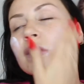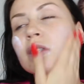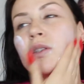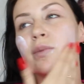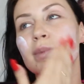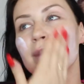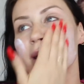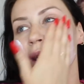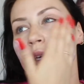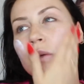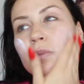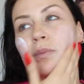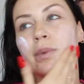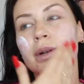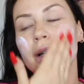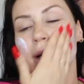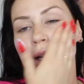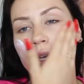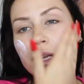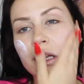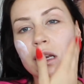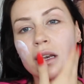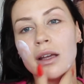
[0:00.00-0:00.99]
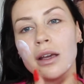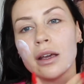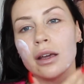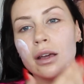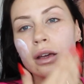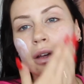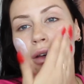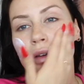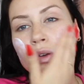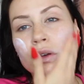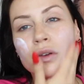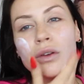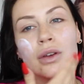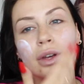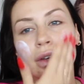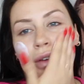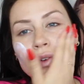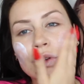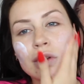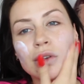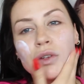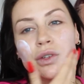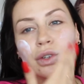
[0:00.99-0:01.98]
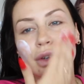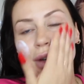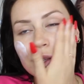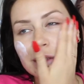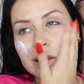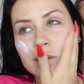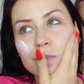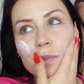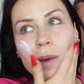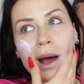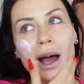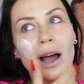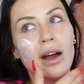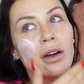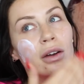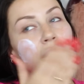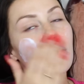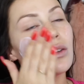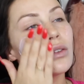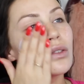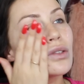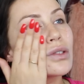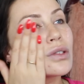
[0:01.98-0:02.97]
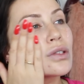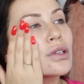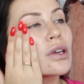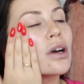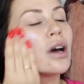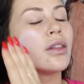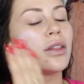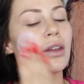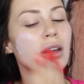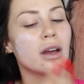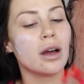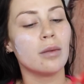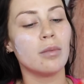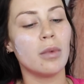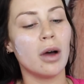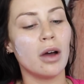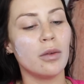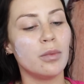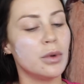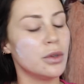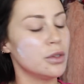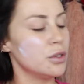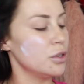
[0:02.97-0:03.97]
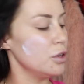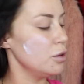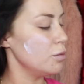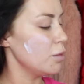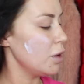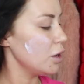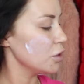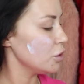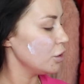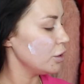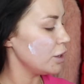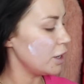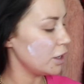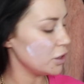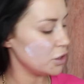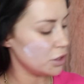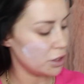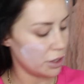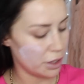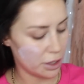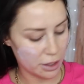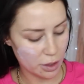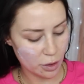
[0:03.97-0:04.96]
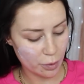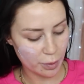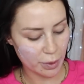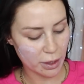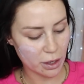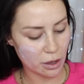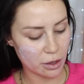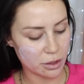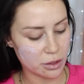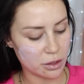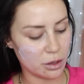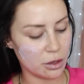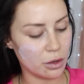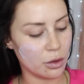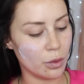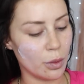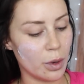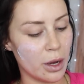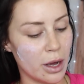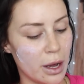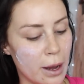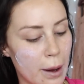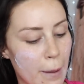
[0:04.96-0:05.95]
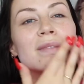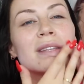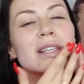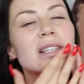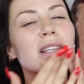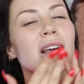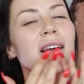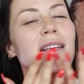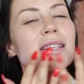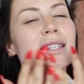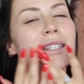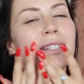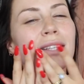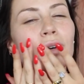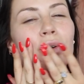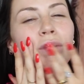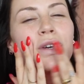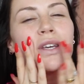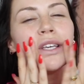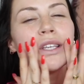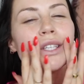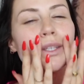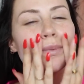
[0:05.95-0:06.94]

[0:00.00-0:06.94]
to be completely transparent. I think I might have put too much on actually, a little bit goes a long way. It's like silky